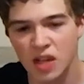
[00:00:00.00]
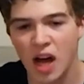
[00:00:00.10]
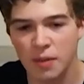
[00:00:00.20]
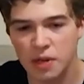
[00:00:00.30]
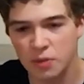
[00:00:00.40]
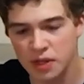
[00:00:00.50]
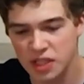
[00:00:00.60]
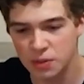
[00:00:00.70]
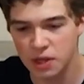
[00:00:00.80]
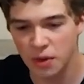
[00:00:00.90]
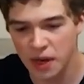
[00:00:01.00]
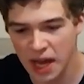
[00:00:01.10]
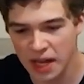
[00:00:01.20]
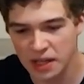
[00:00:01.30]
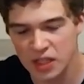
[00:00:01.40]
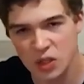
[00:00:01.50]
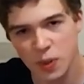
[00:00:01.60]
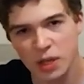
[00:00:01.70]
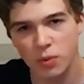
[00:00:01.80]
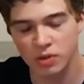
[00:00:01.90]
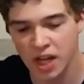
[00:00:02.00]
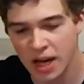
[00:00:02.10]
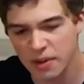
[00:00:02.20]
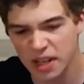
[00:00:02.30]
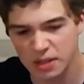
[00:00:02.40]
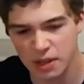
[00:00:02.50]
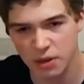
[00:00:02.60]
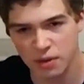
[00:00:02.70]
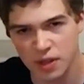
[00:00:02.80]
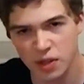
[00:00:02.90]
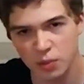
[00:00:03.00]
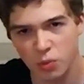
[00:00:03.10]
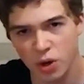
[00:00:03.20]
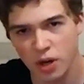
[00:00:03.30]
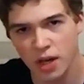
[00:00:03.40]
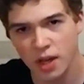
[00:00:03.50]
hobby and want to keep going at it and spending more time at it to make your things look more